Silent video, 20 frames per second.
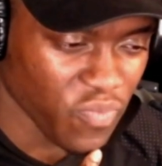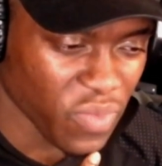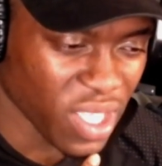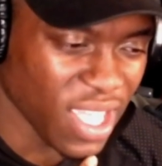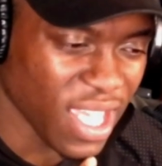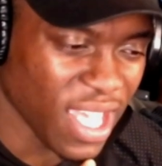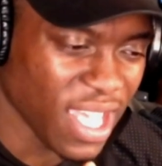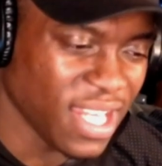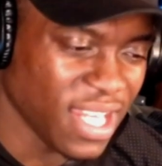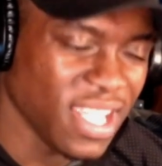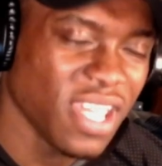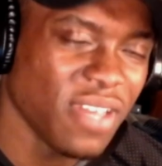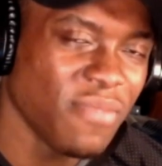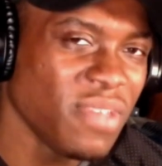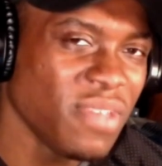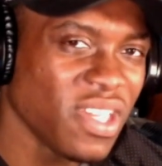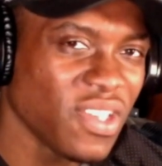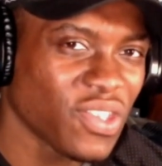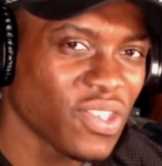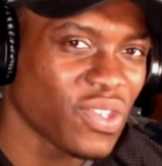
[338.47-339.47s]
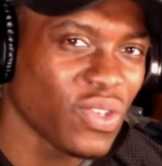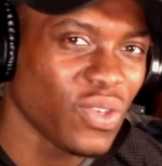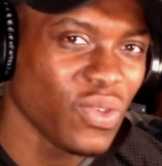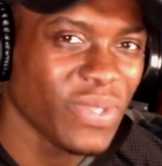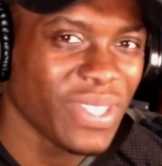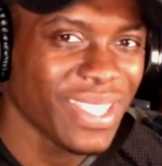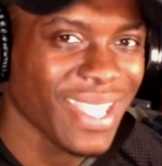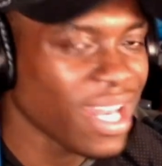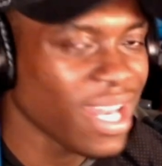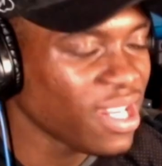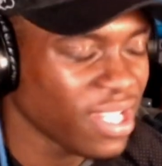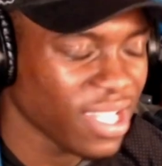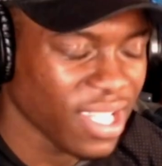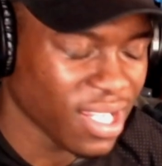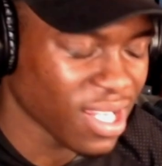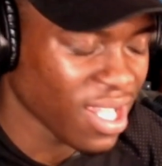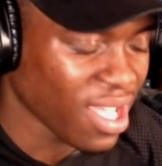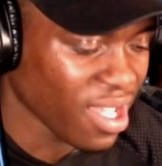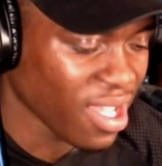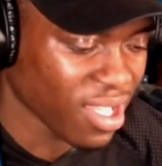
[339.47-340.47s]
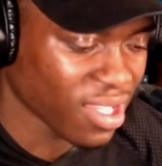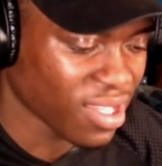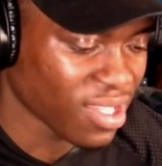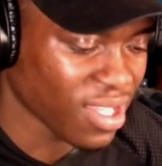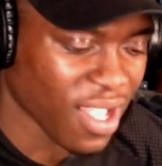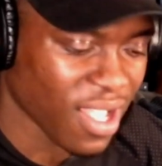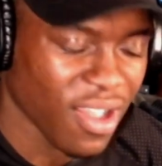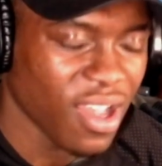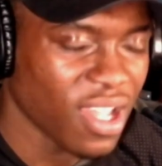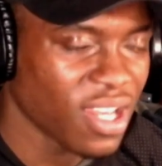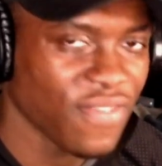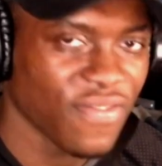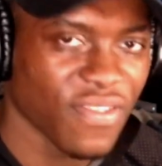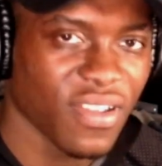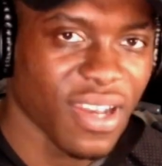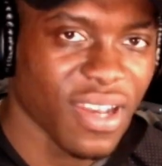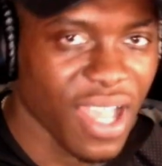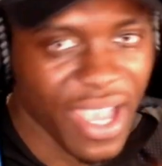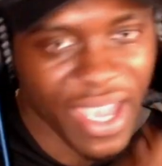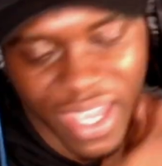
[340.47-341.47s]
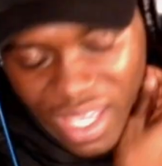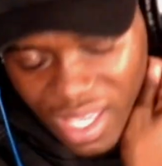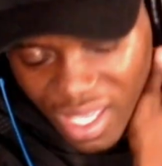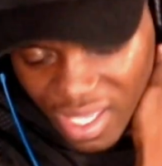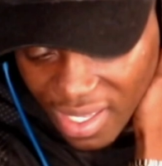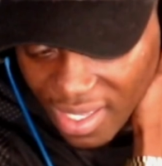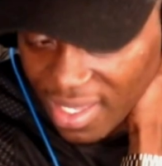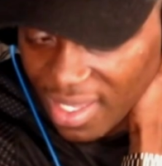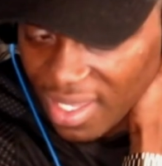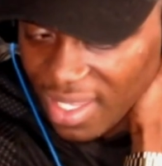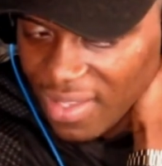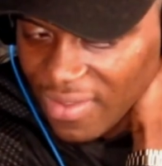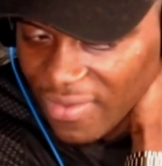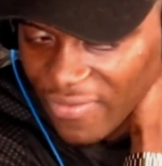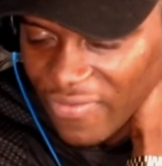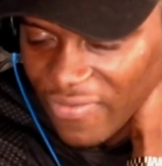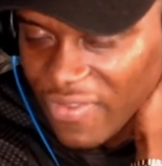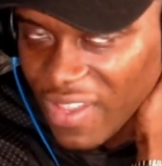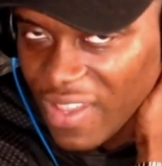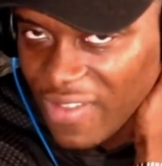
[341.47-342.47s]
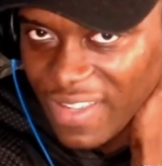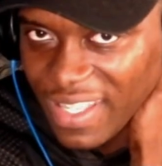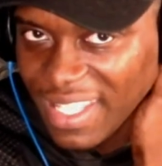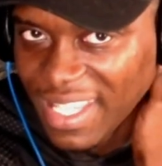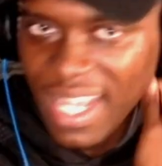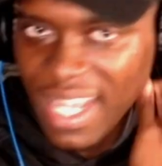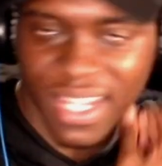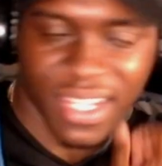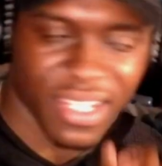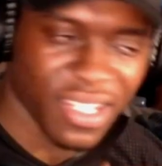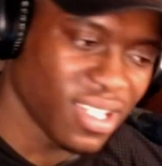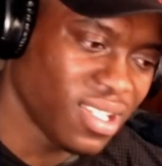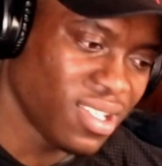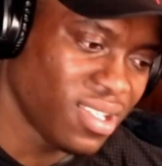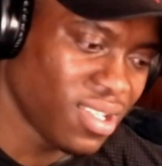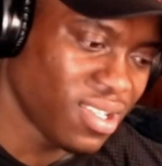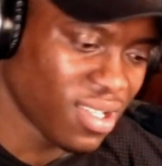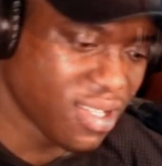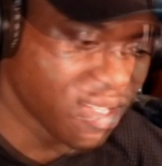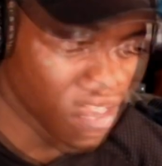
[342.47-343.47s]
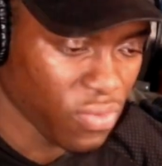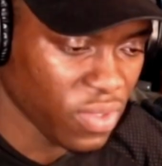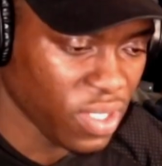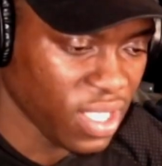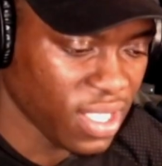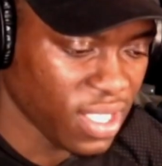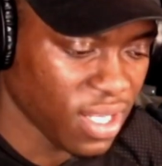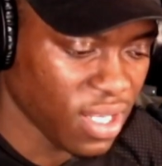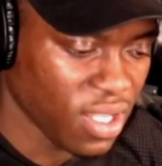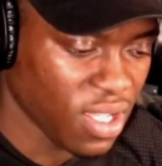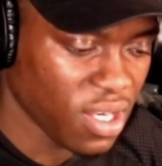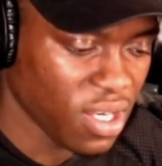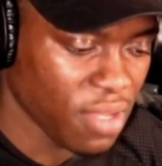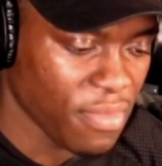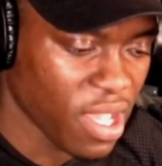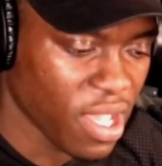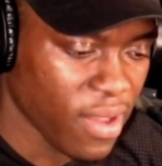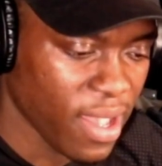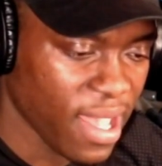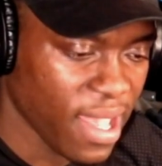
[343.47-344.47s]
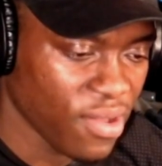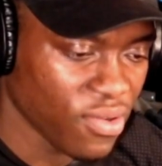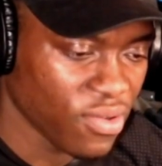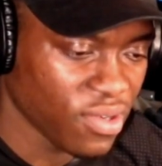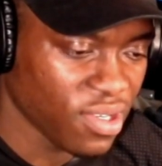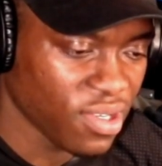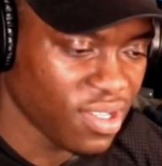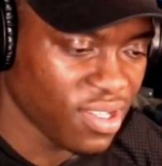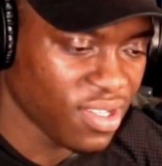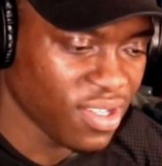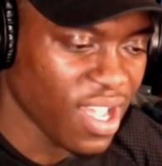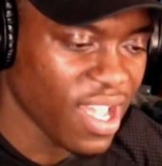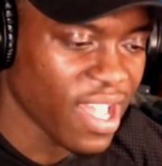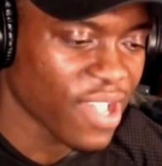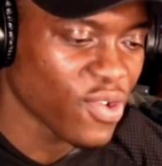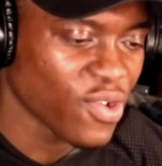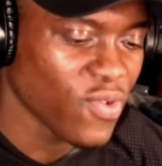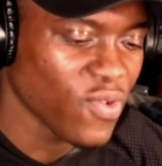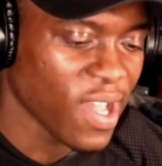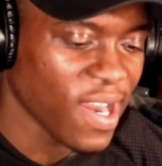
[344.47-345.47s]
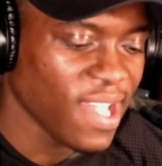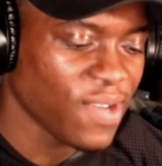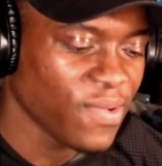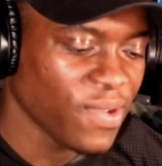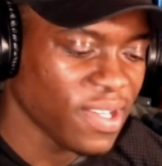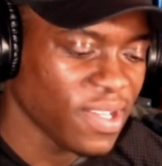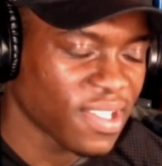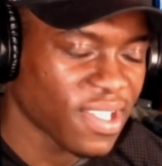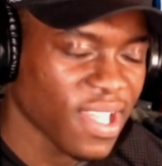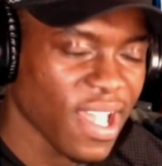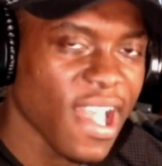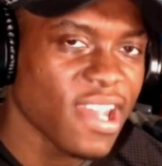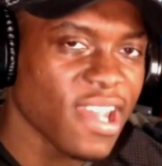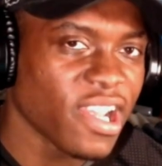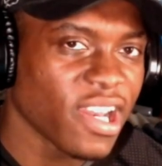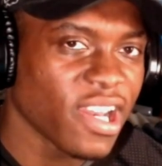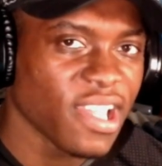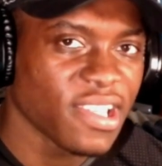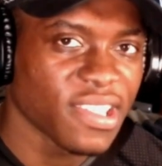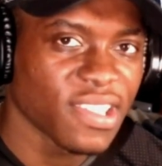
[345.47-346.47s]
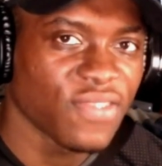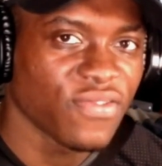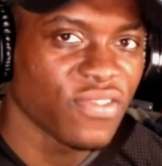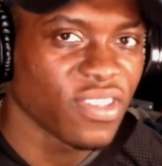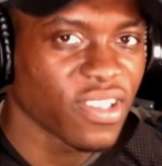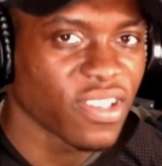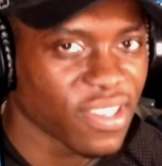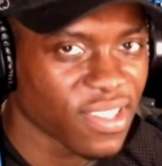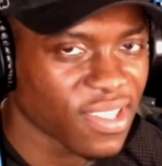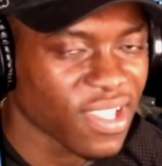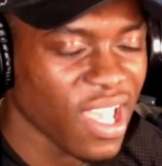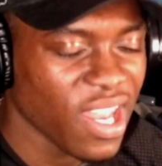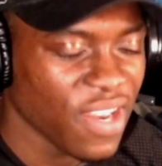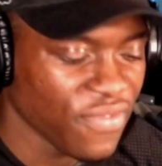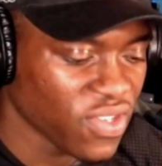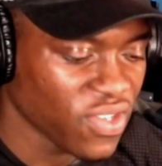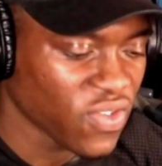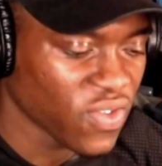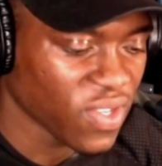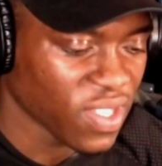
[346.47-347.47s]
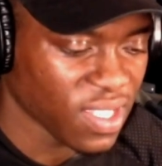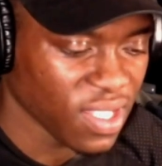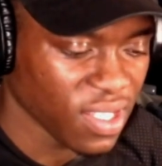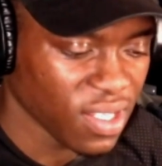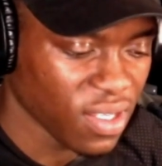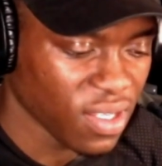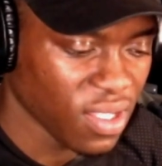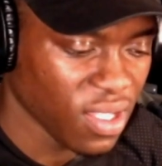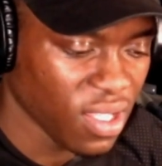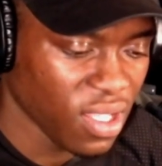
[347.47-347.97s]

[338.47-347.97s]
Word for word: Yeah, Ninomiya is too talented, like, I can't even lie. Very talented. We need to learn about hound. Alright, cool. I like the way this guy analyzes things. It's kind of interesting